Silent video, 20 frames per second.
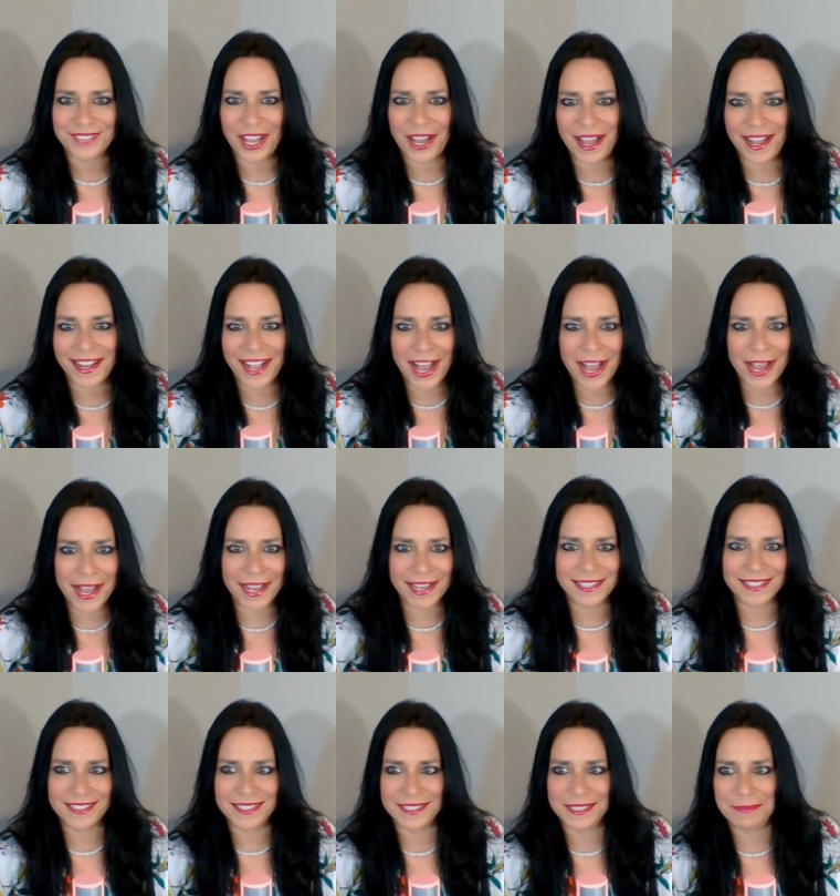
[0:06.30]
Hi guys,
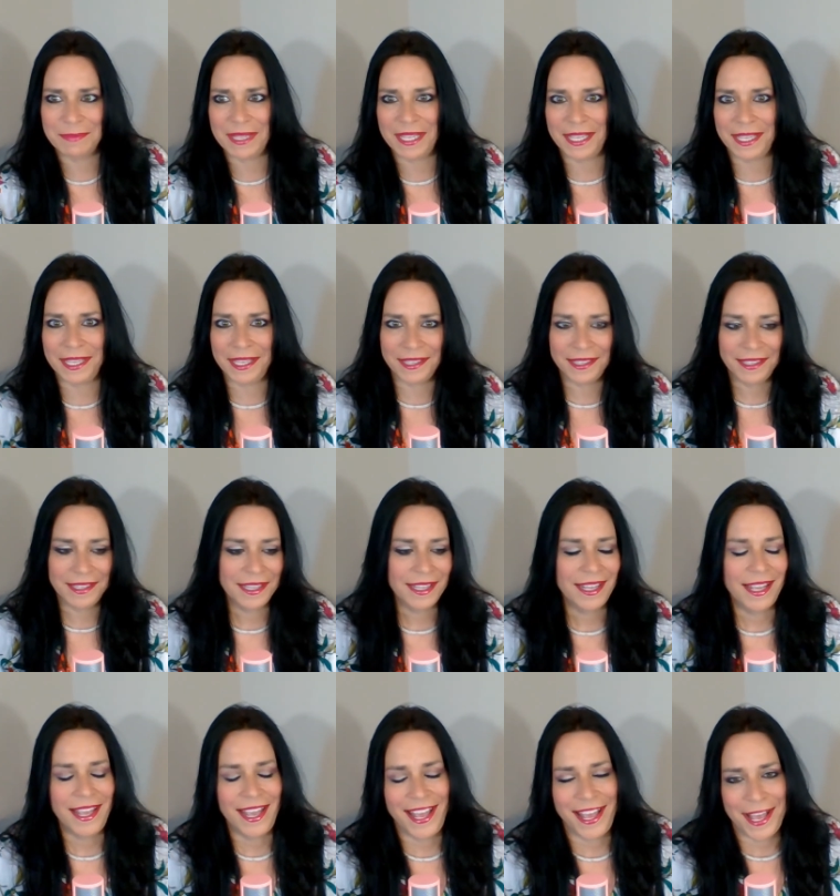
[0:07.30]
it's me,
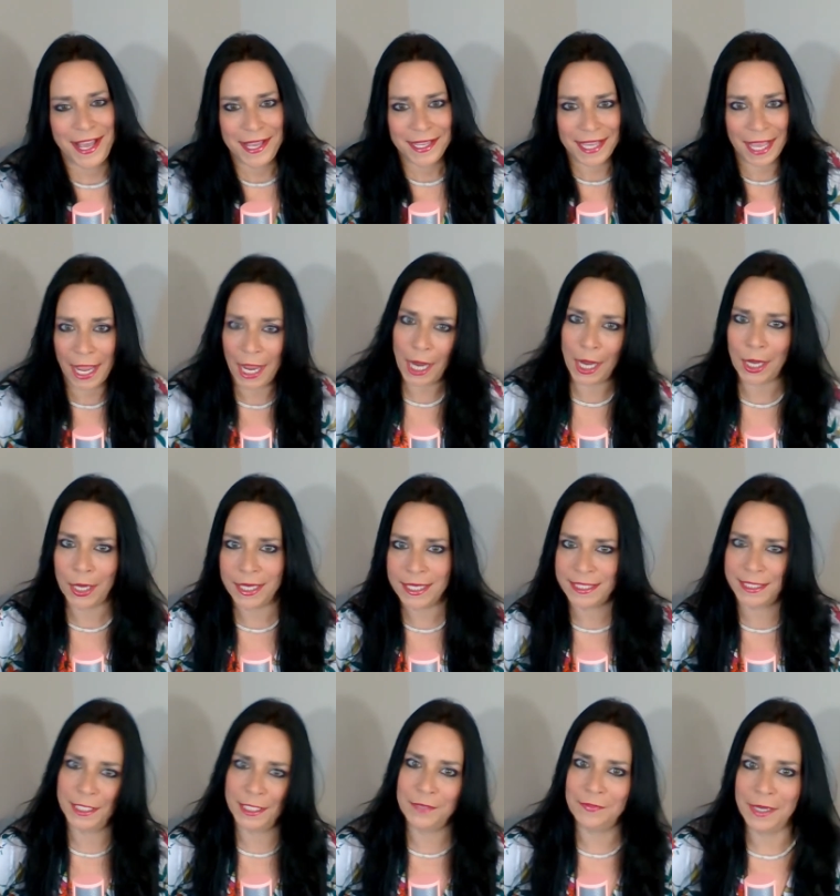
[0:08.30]
Carrie
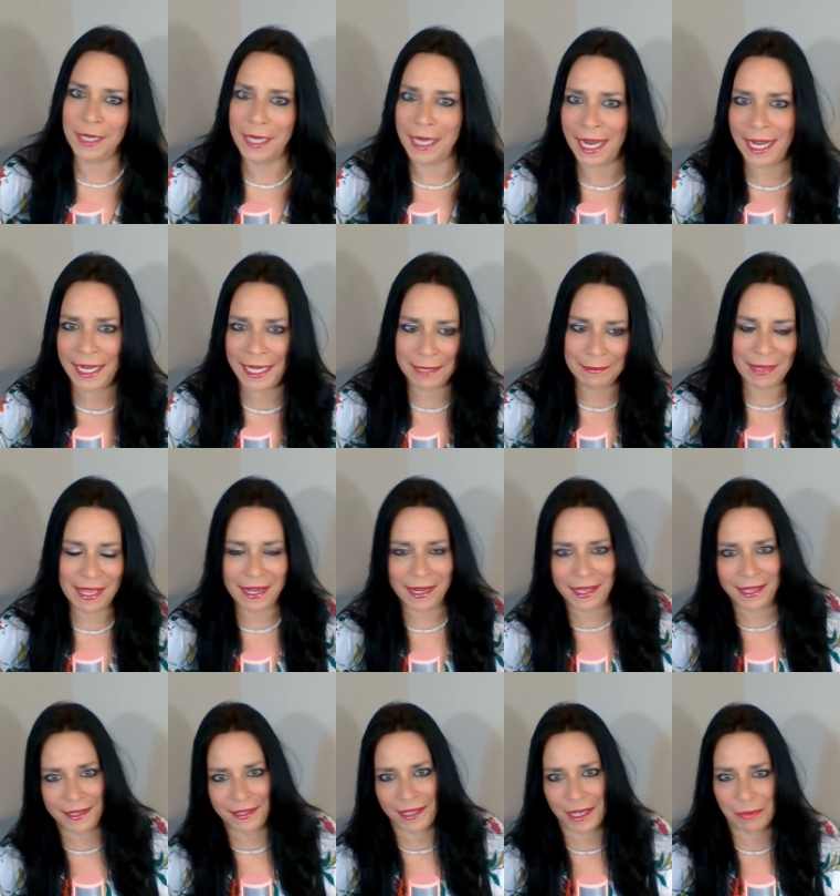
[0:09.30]
Silver Lining
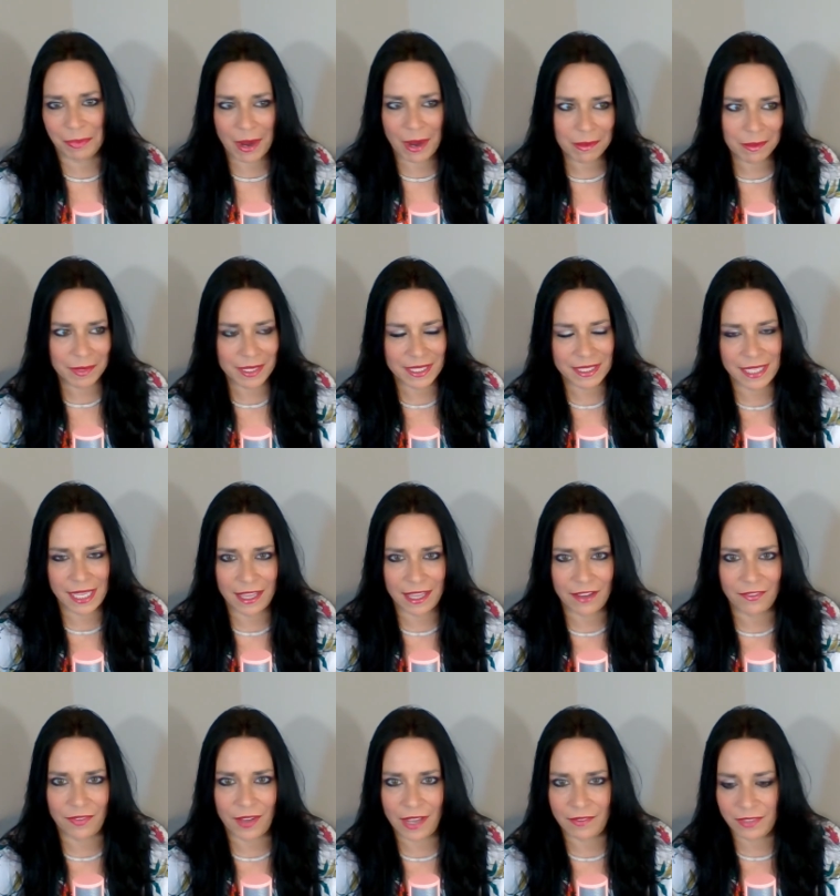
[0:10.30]
Manna. I'll probably say that
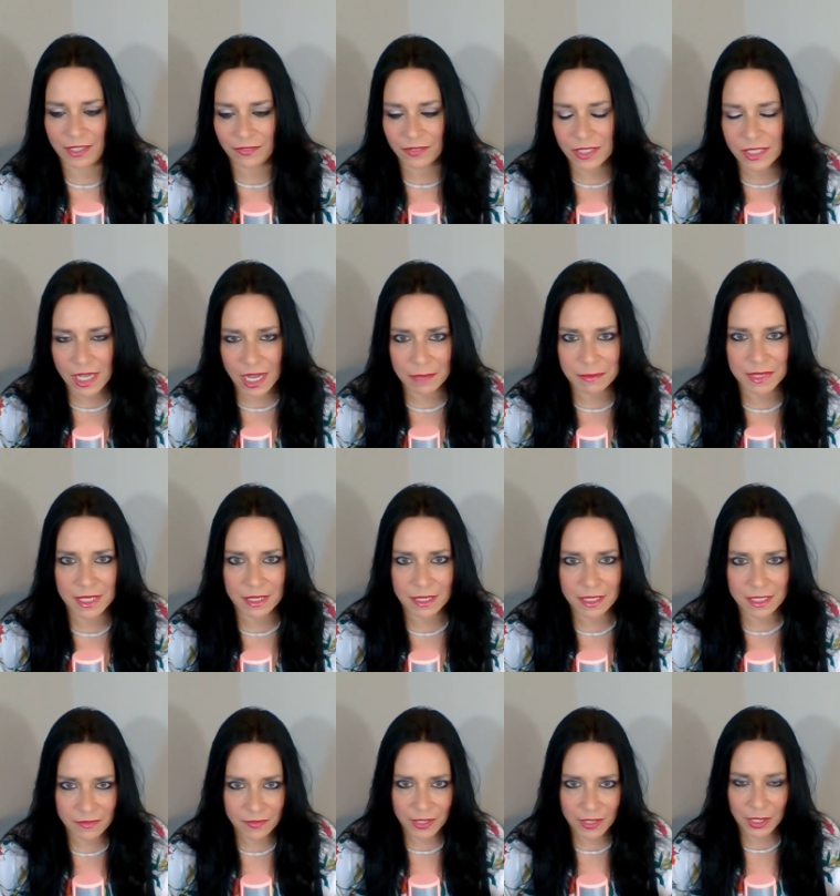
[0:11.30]
5 different times in
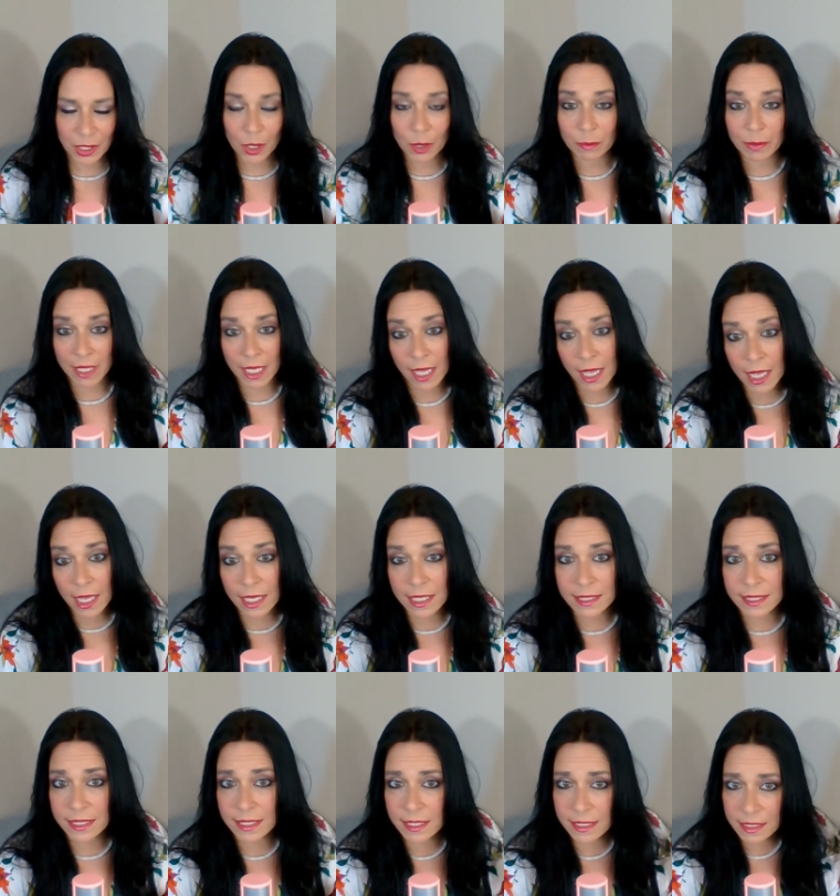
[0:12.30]
this video because
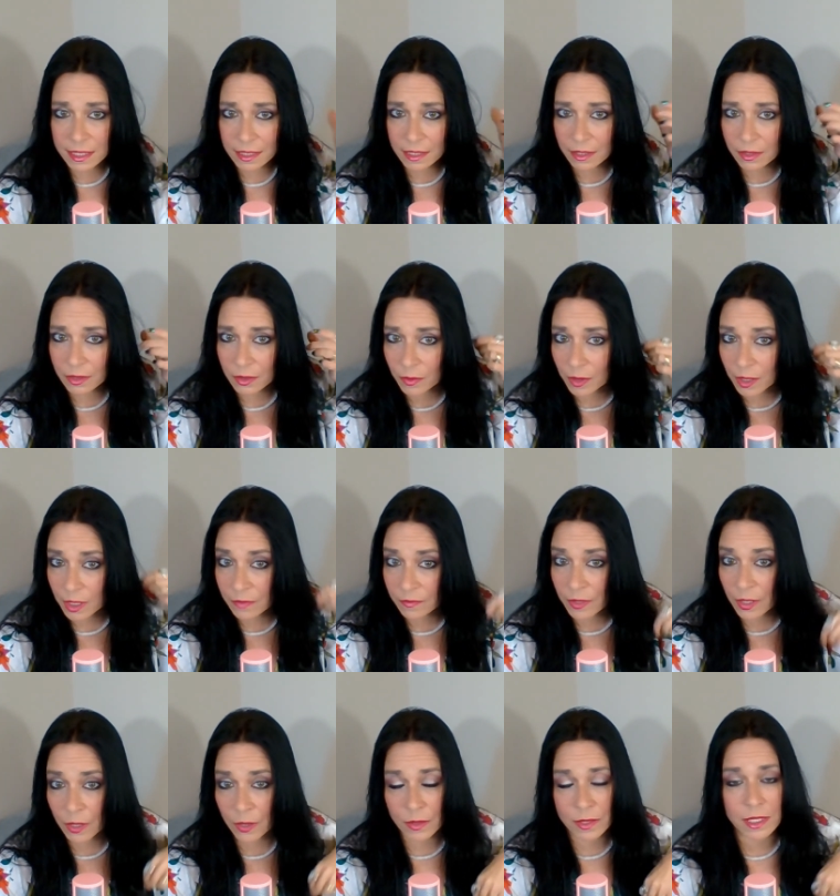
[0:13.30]
this is another one of
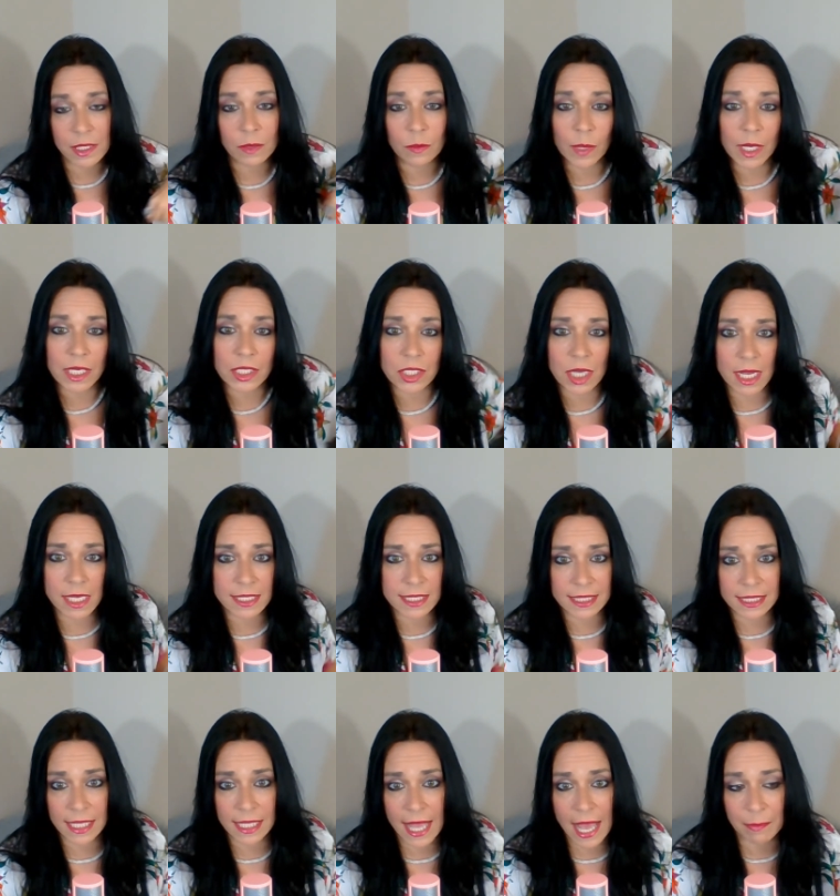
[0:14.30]
those in which I
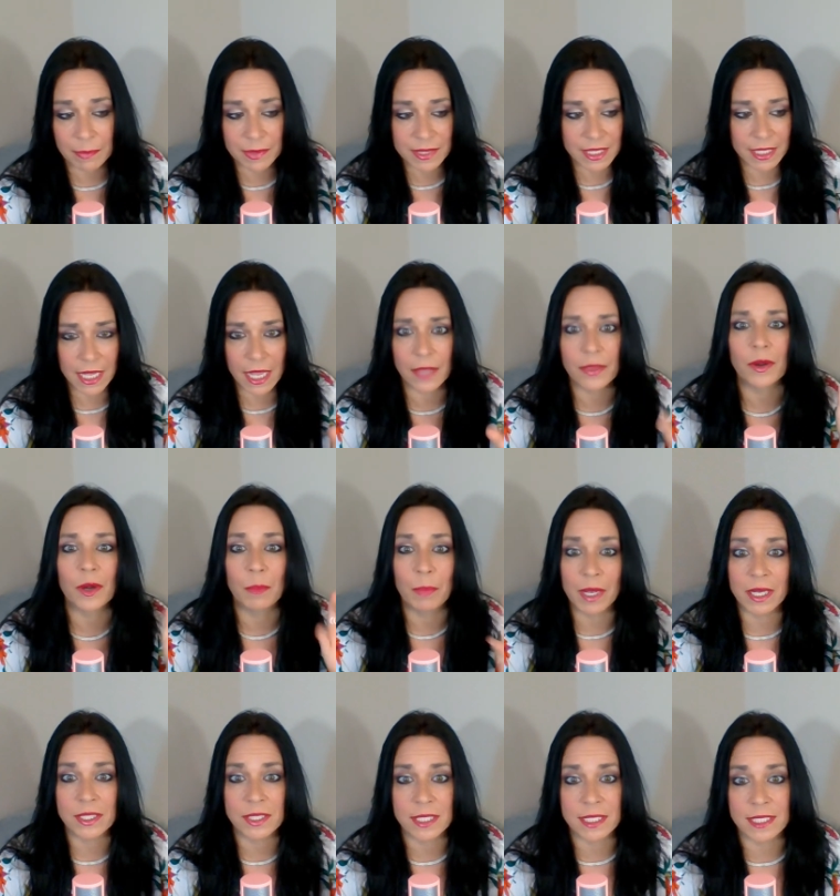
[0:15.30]
slap together a
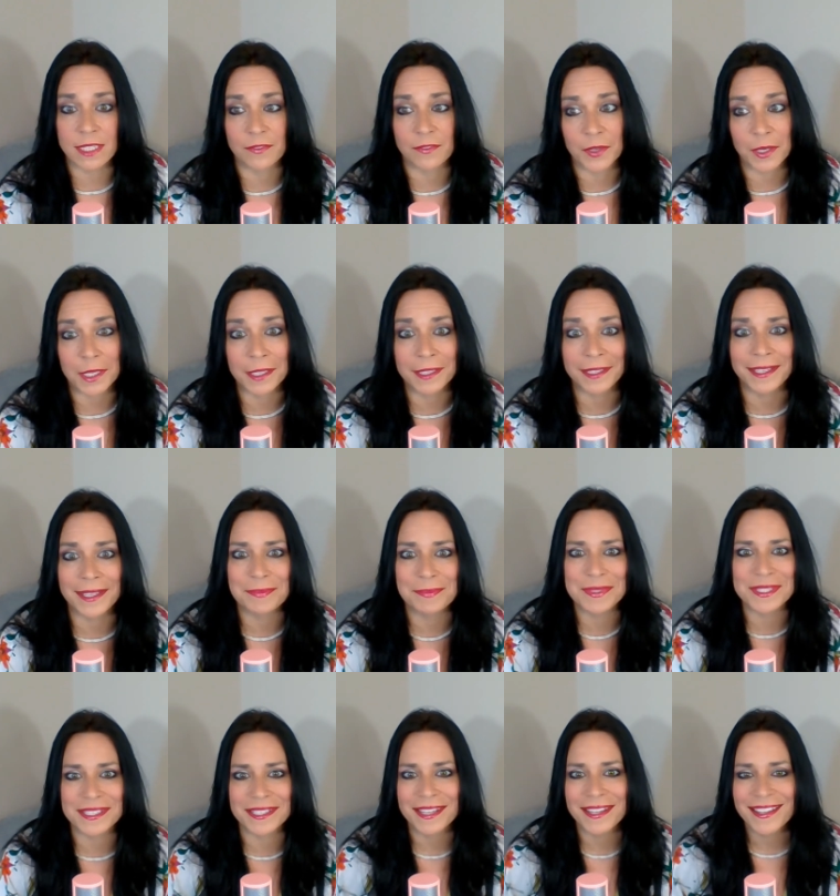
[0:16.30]
bunch of different clips.